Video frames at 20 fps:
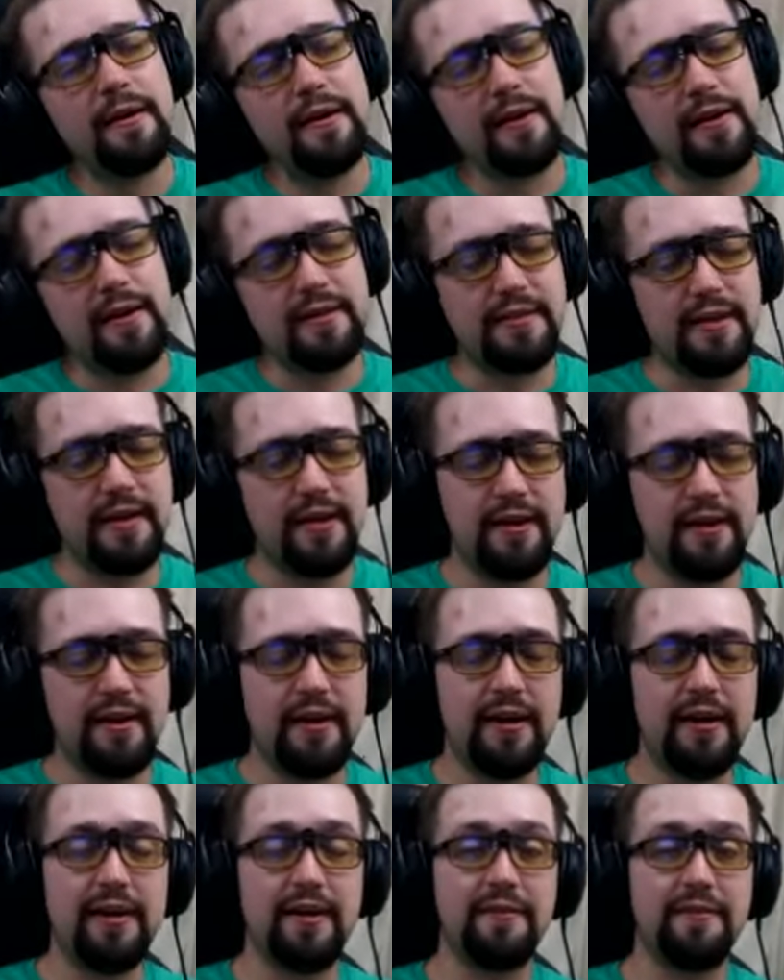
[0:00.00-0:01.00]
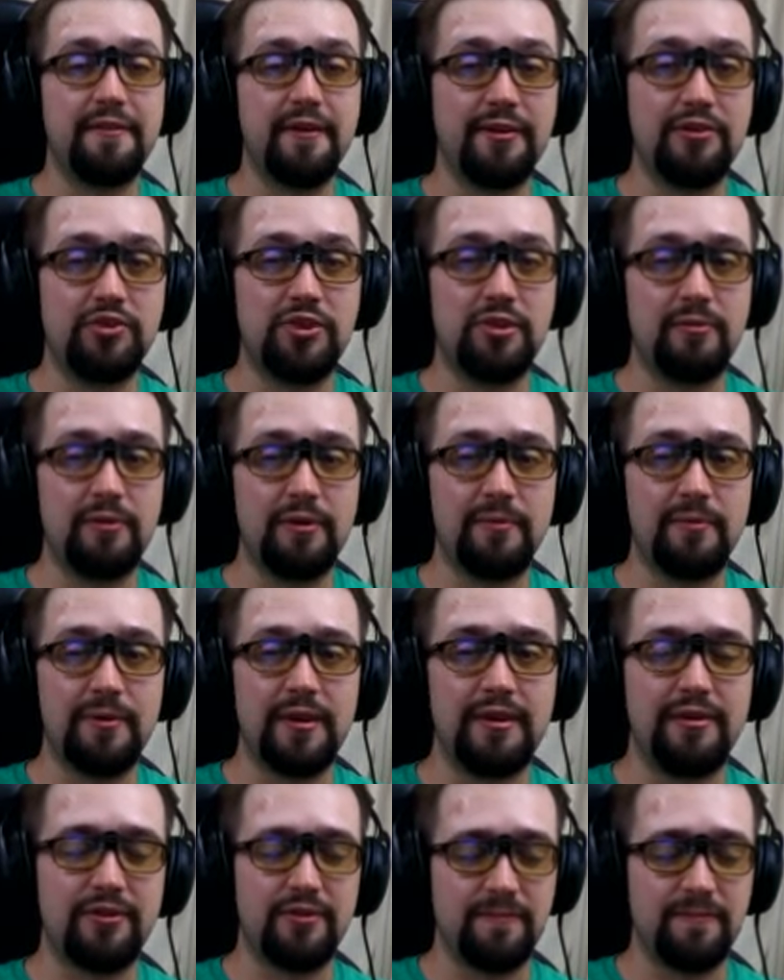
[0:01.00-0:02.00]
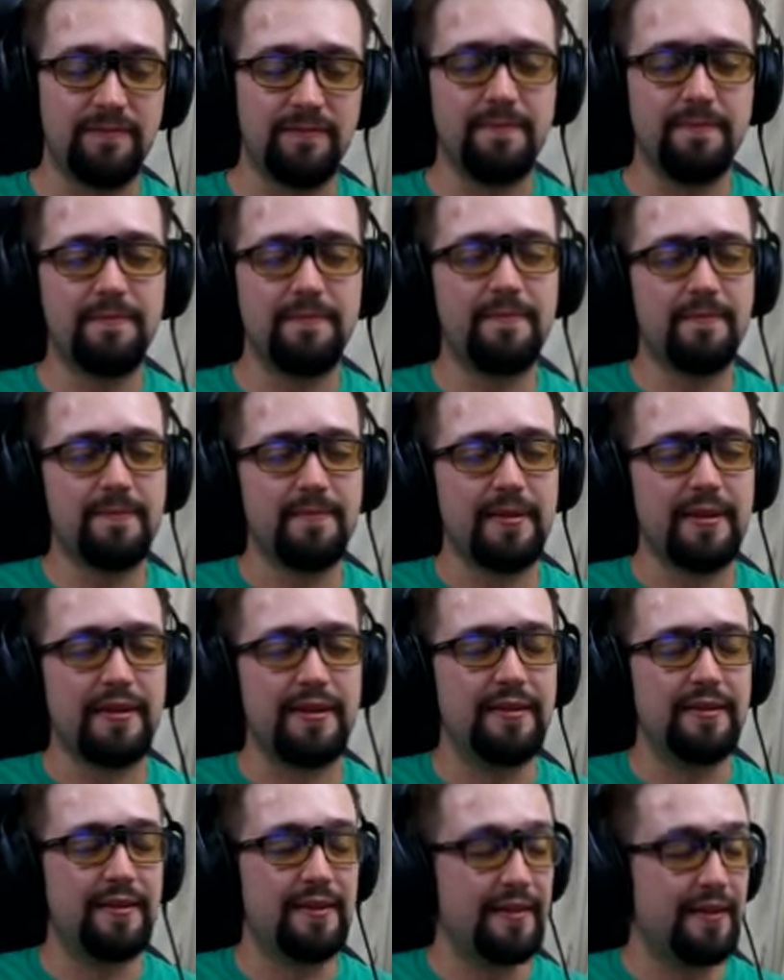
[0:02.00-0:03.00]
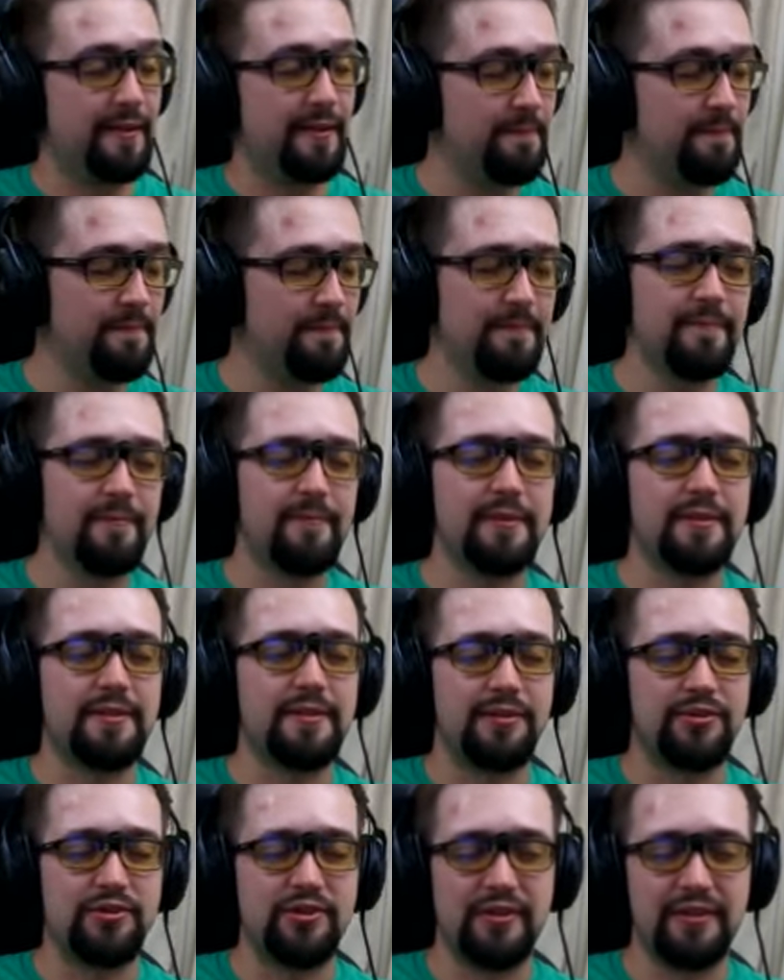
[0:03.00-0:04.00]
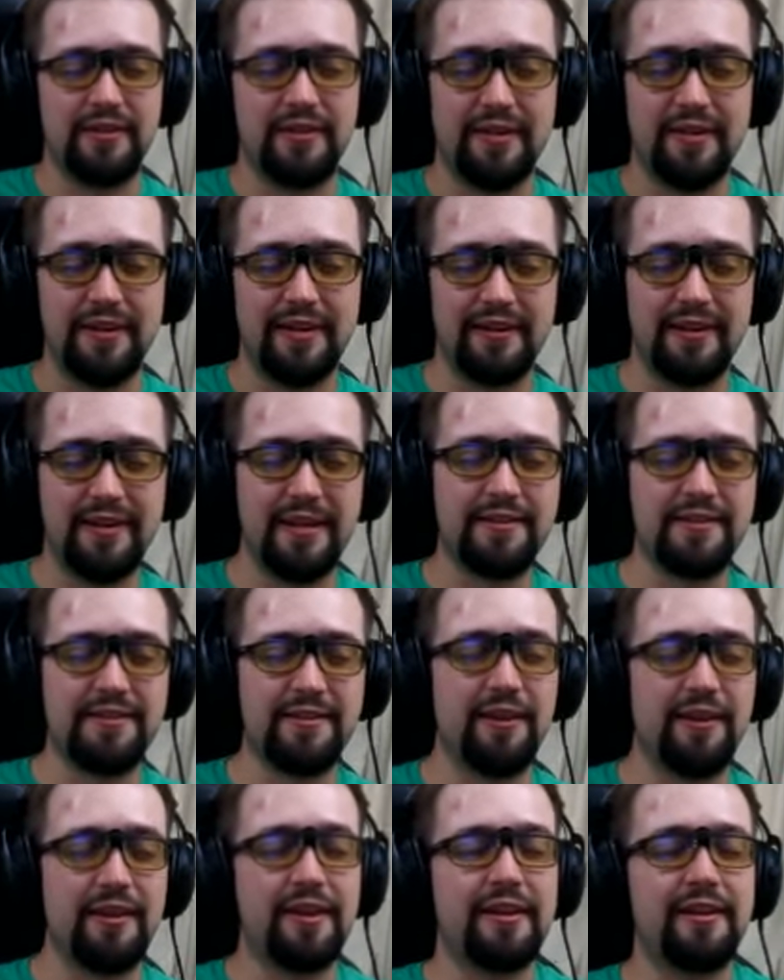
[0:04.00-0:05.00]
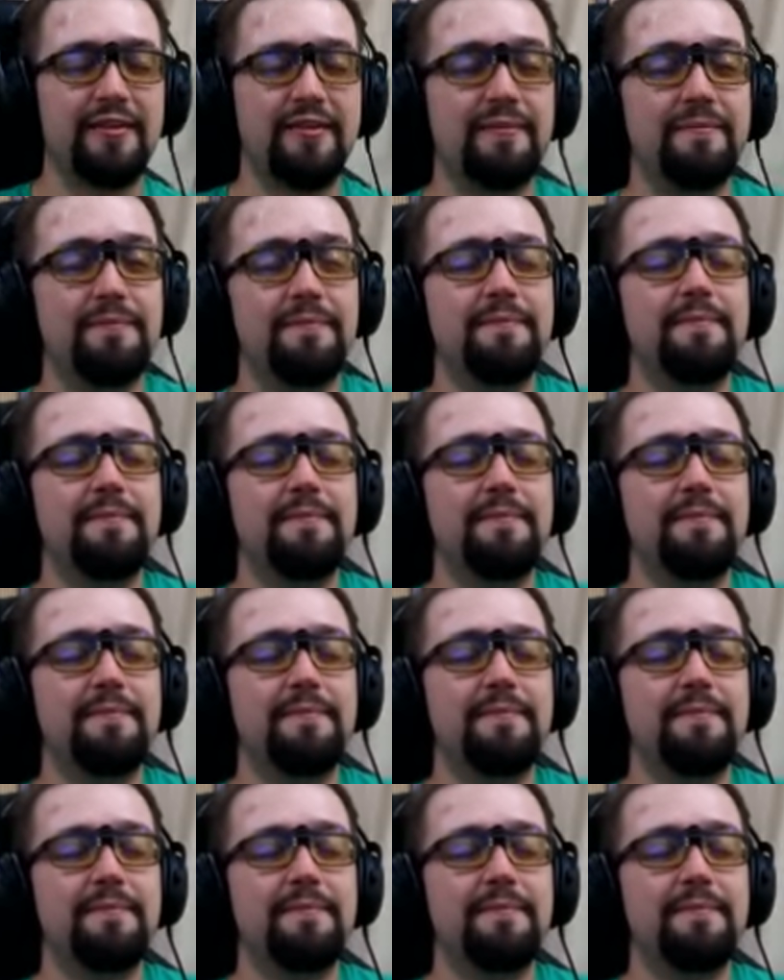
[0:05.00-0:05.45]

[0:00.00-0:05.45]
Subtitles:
thought she would be, and such. And that's all I can